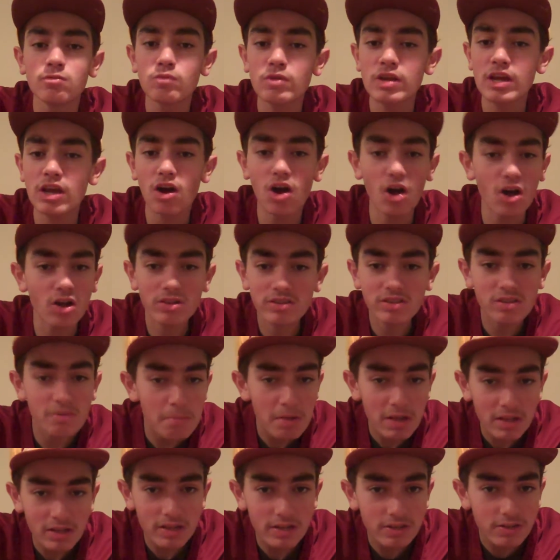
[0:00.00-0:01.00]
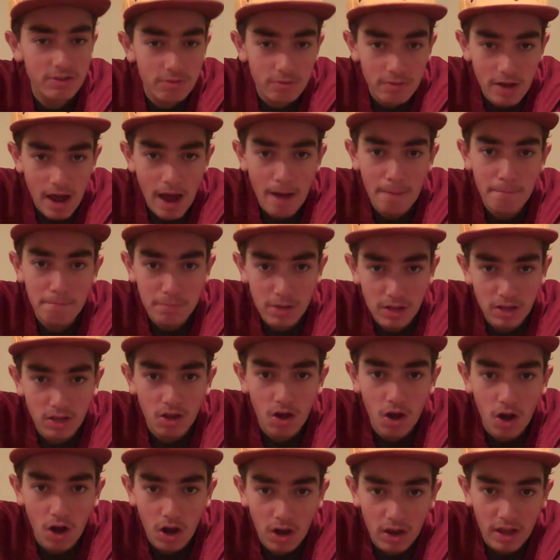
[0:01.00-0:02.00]
we ultimately do not
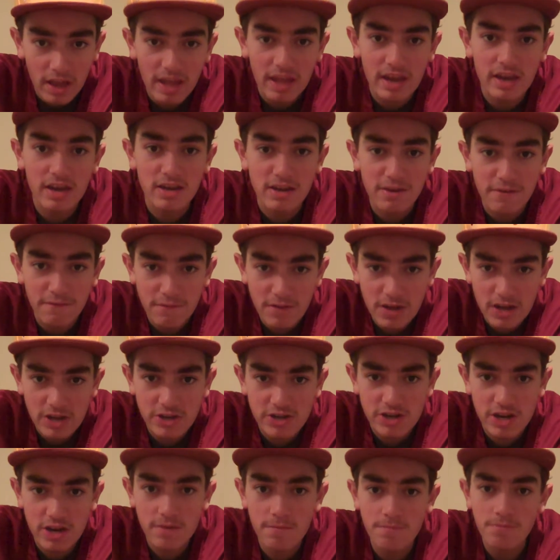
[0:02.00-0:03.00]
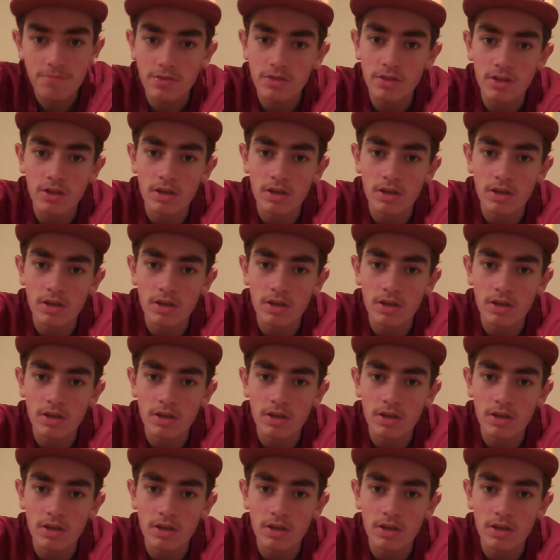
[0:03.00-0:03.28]
belong in a division